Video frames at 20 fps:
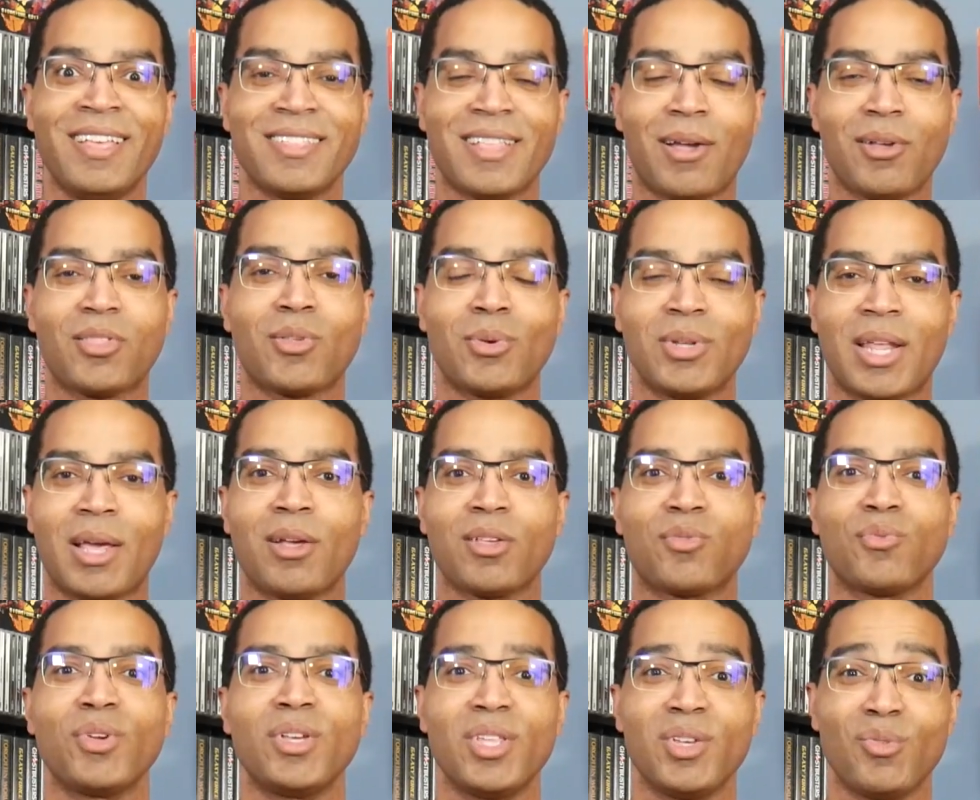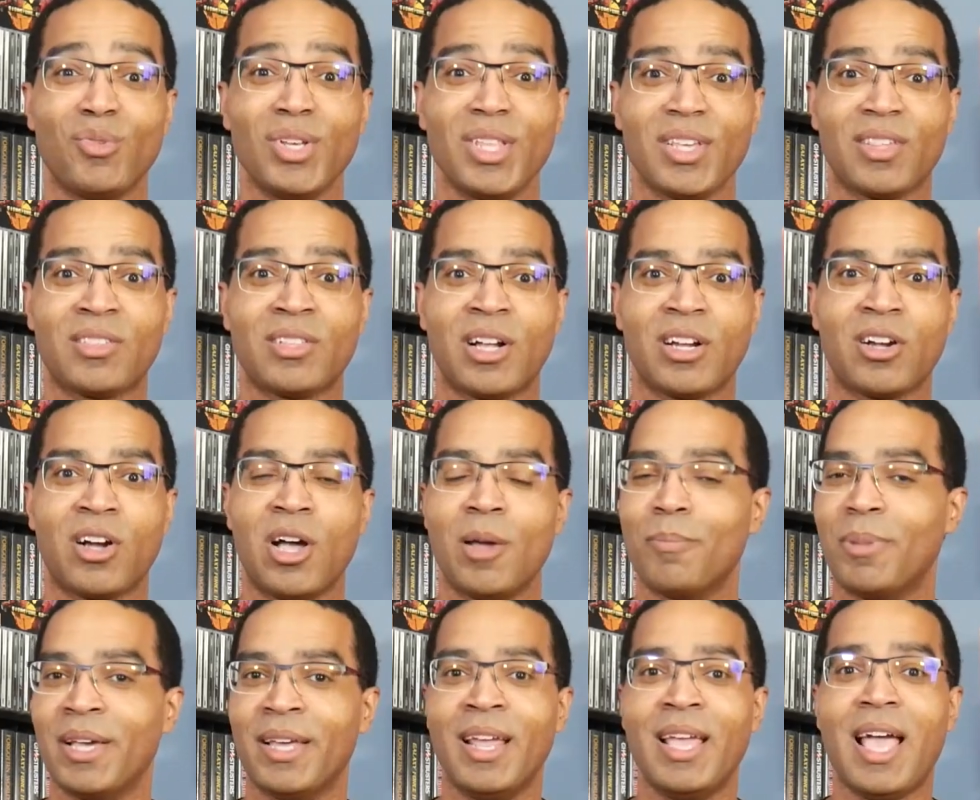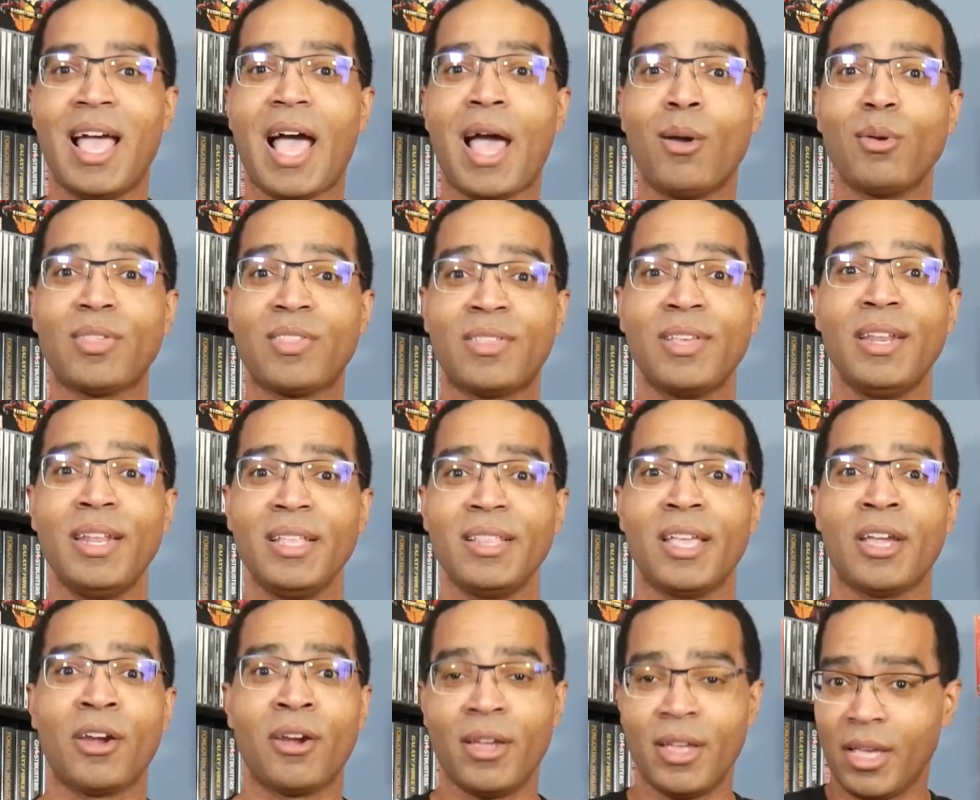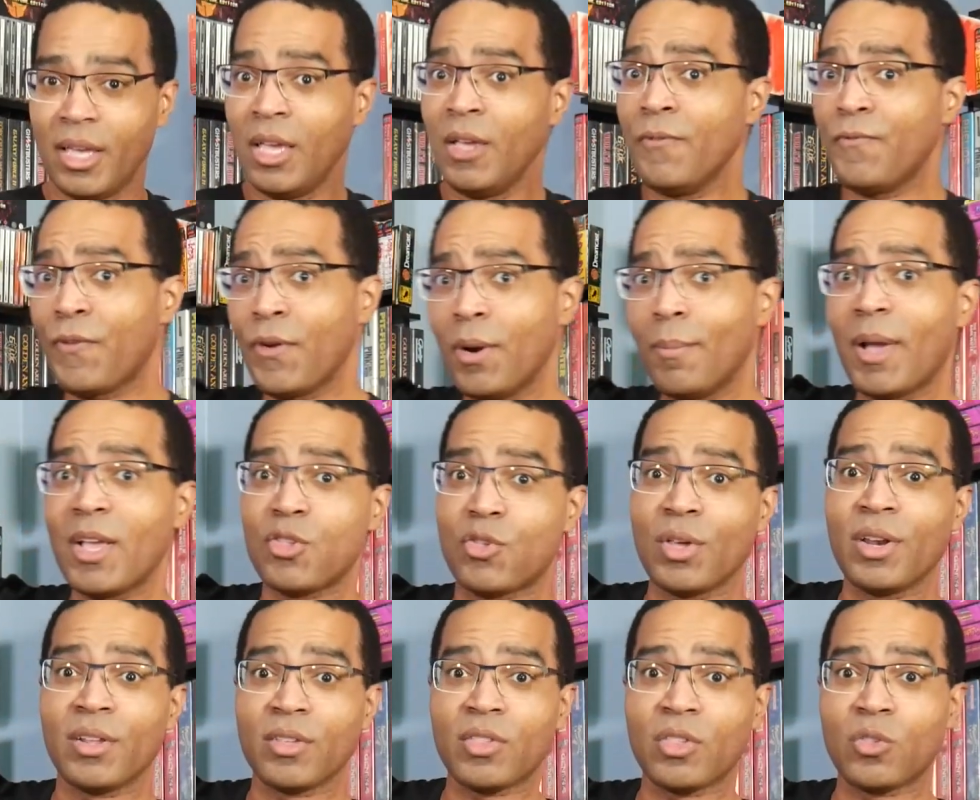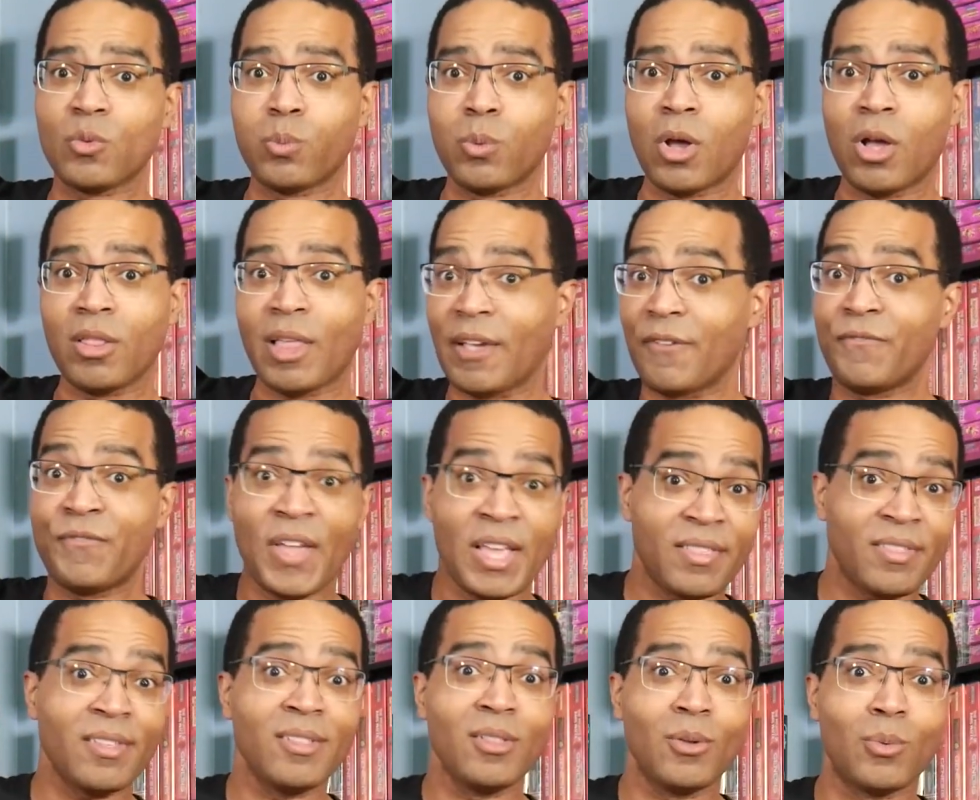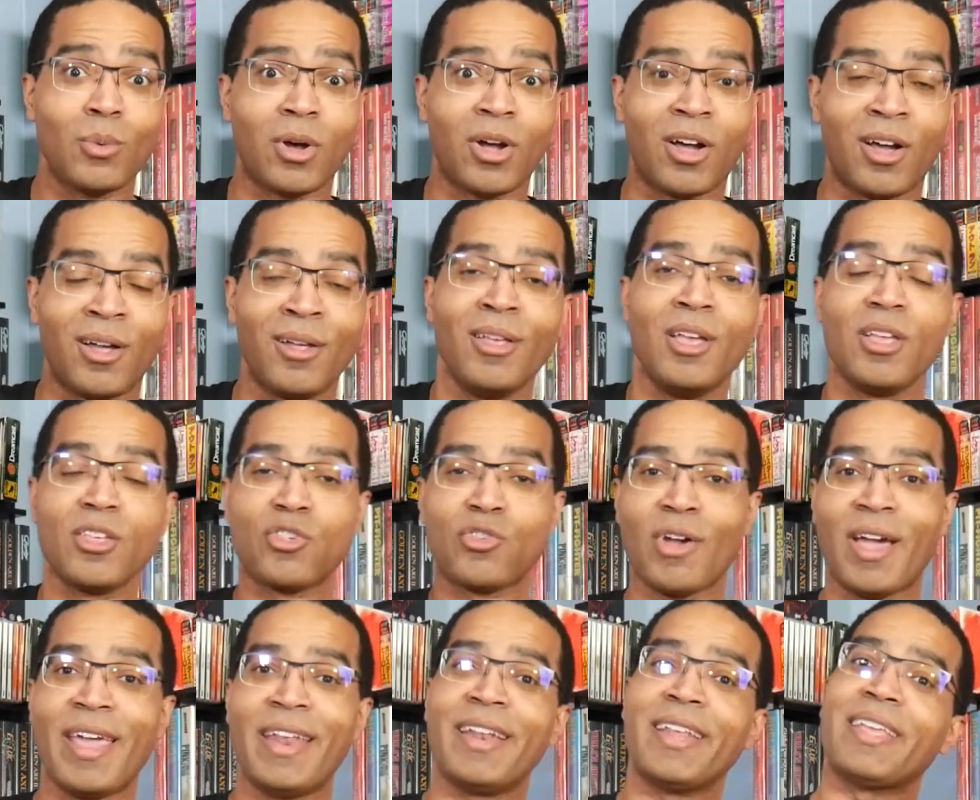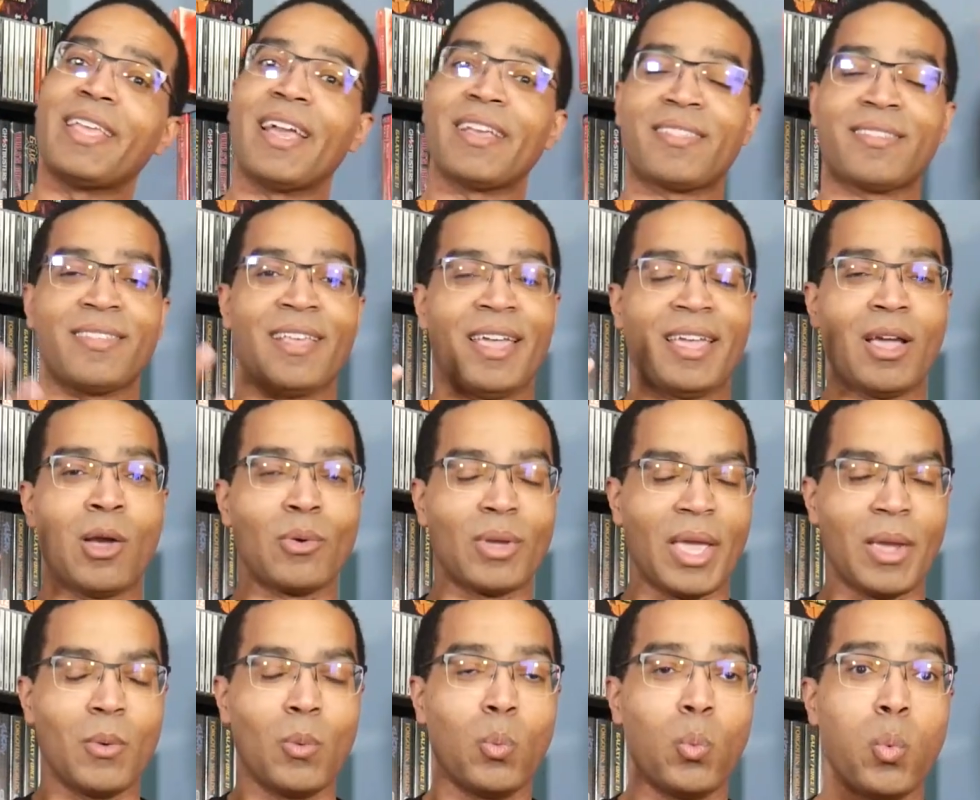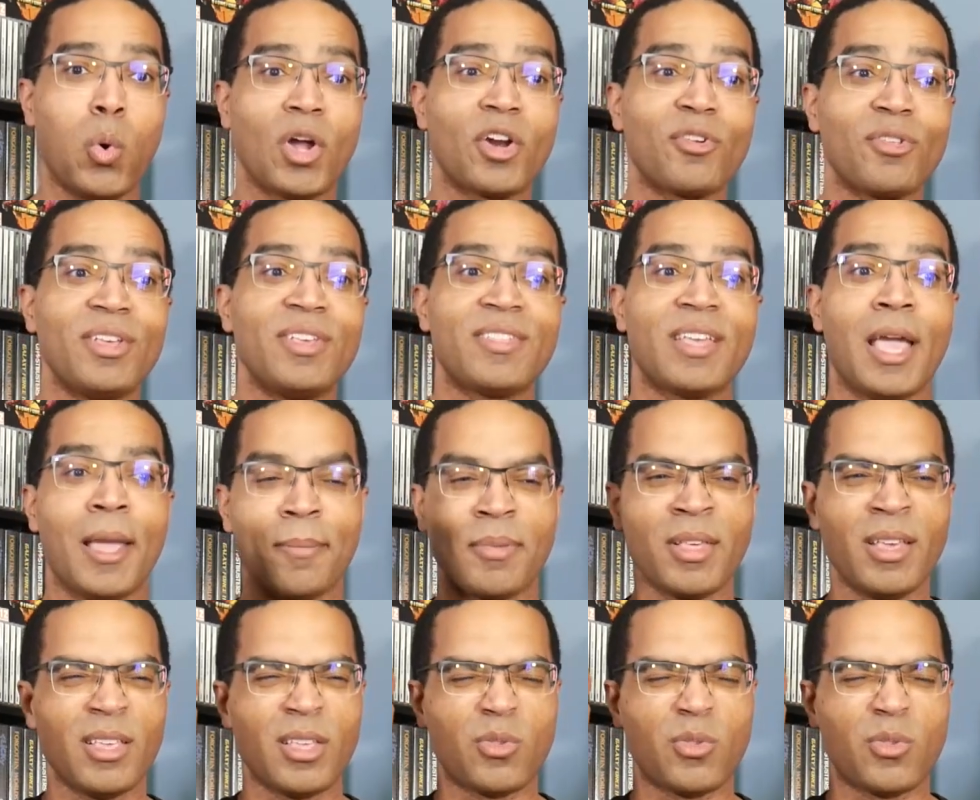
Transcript: That was the one that I was really, really stuck on. But I was sitting there in front of my Genesis wall, like facing the wall, trying to guess like, okay, what are these games?